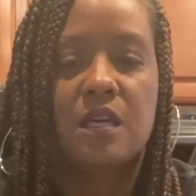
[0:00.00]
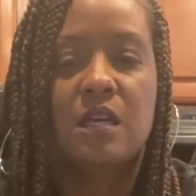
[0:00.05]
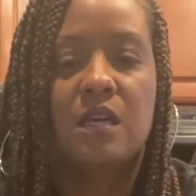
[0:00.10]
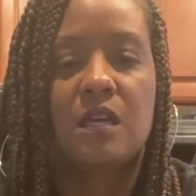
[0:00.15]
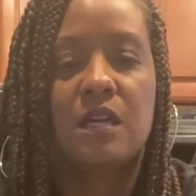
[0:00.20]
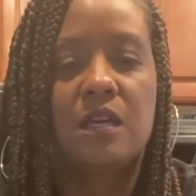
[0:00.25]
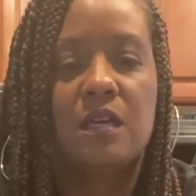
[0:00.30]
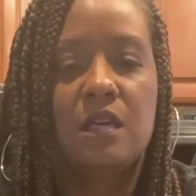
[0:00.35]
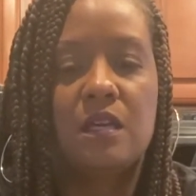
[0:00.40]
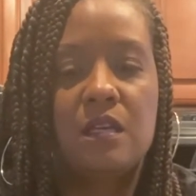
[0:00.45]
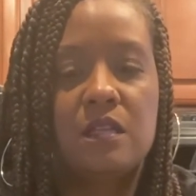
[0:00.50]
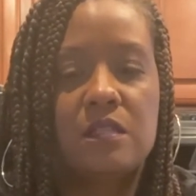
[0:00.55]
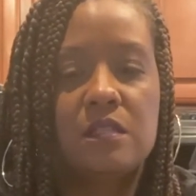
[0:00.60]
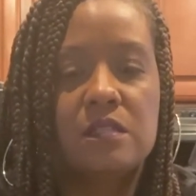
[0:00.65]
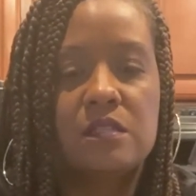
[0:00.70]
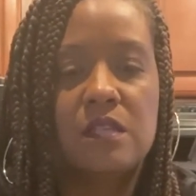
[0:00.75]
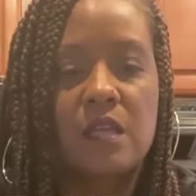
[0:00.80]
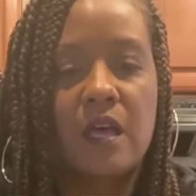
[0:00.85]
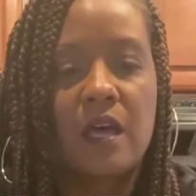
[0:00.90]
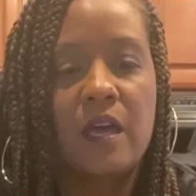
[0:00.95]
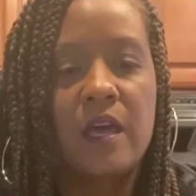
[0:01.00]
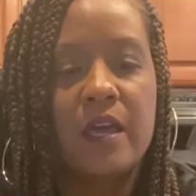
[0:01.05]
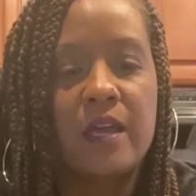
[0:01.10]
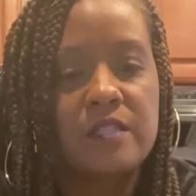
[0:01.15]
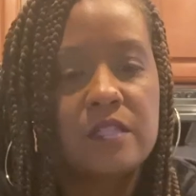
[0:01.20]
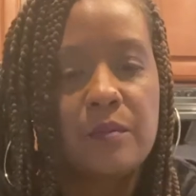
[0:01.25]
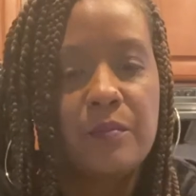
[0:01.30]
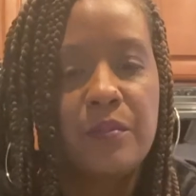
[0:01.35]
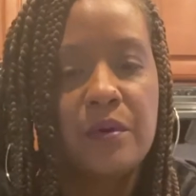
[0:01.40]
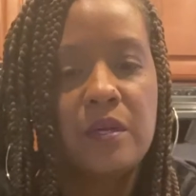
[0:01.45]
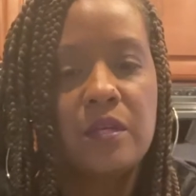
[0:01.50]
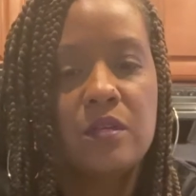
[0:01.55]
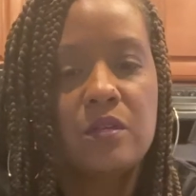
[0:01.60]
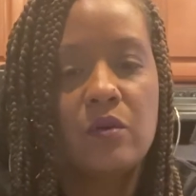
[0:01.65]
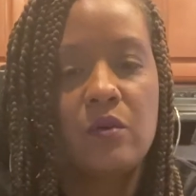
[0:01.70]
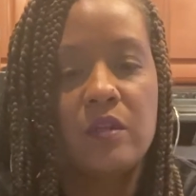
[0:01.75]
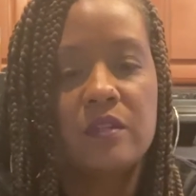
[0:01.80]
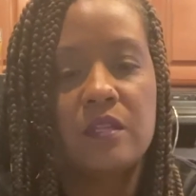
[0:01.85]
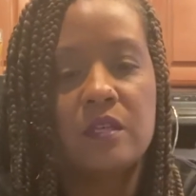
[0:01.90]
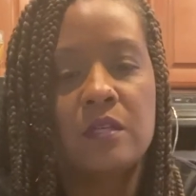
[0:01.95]
And I had to put it
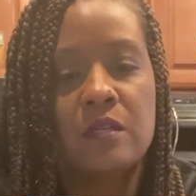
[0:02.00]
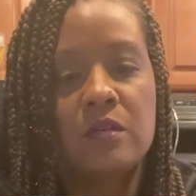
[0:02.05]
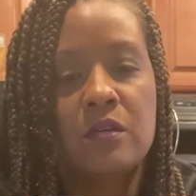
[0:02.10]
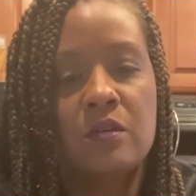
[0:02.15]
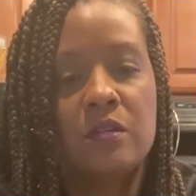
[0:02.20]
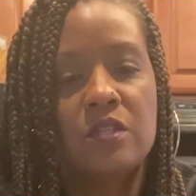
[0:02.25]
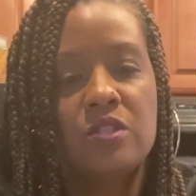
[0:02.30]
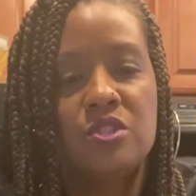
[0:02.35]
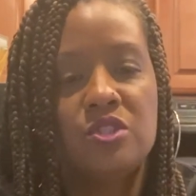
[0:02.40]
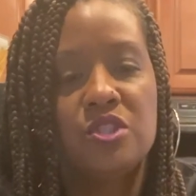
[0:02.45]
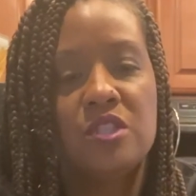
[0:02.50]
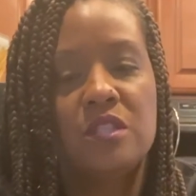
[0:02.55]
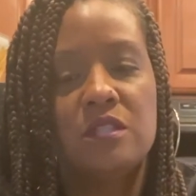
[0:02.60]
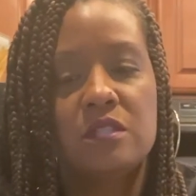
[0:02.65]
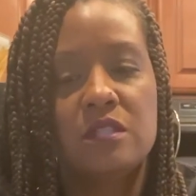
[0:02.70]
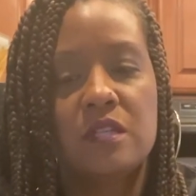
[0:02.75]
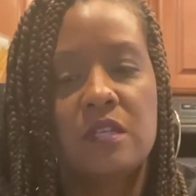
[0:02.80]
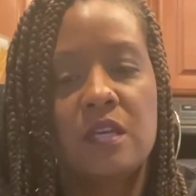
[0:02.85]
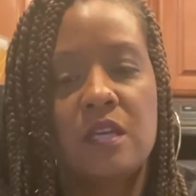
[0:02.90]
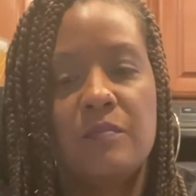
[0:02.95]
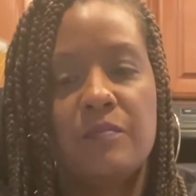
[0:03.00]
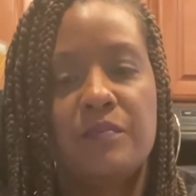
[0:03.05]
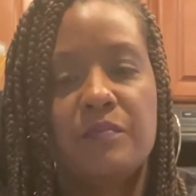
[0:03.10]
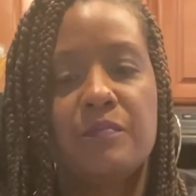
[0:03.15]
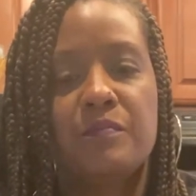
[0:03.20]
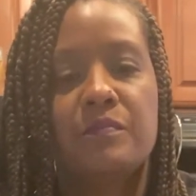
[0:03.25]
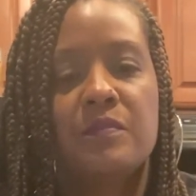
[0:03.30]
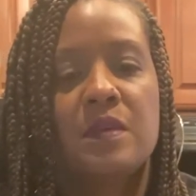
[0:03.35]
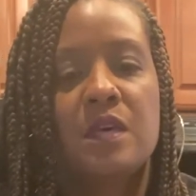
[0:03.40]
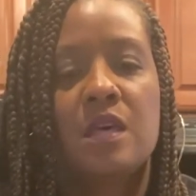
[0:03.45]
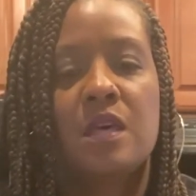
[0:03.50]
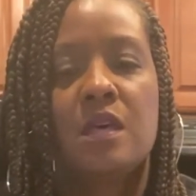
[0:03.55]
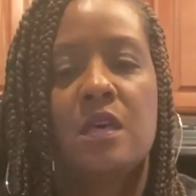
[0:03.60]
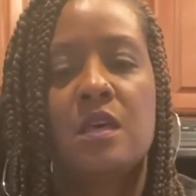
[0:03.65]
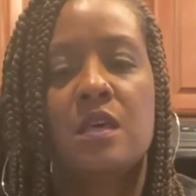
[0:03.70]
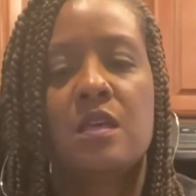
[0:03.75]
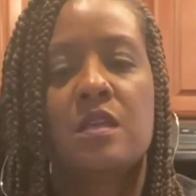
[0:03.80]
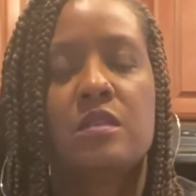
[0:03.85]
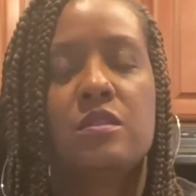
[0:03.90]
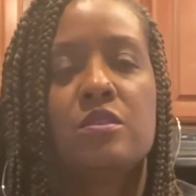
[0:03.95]
on the cookie sheet to keep
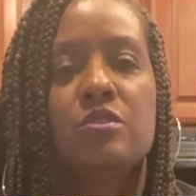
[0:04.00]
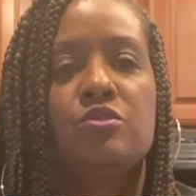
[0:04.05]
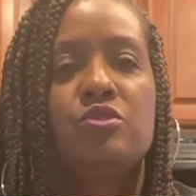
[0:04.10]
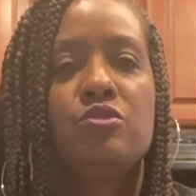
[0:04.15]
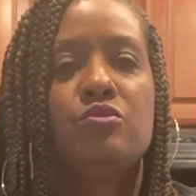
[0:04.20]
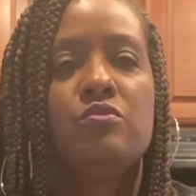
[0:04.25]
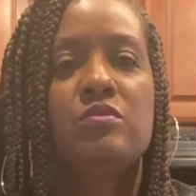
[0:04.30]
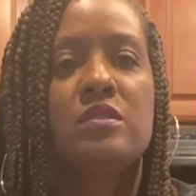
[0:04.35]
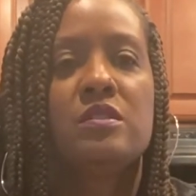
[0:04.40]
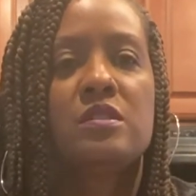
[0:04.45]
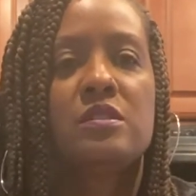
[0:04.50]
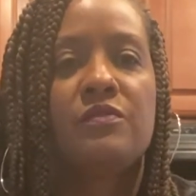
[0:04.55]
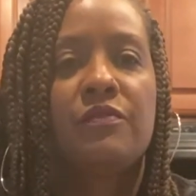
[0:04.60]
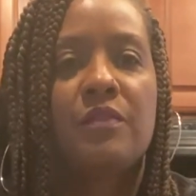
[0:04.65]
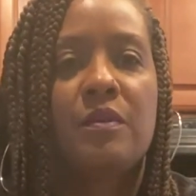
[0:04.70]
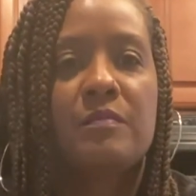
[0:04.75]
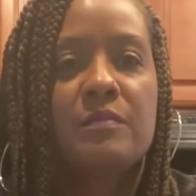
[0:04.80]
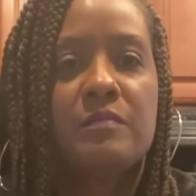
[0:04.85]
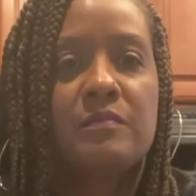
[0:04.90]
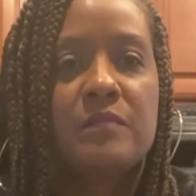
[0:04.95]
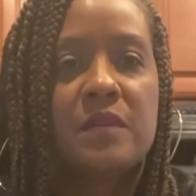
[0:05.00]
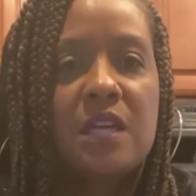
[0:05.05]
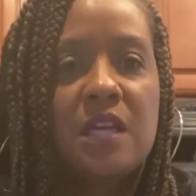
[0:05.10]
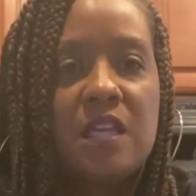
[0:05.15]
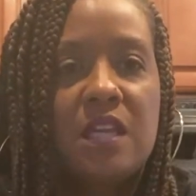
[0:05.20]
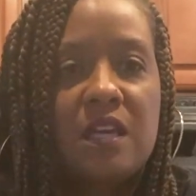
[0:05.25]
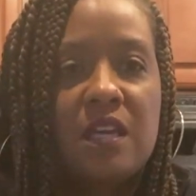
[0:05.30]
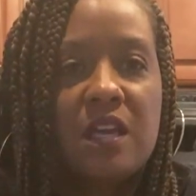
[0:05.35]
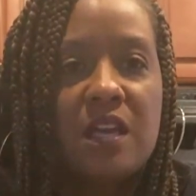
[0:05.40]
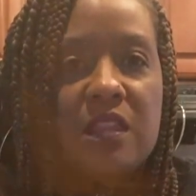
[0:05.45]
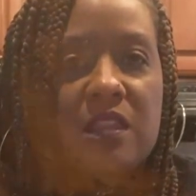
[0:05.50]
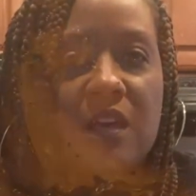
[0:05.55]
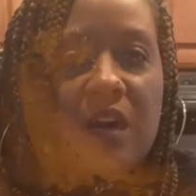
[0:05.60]
the juices from getting in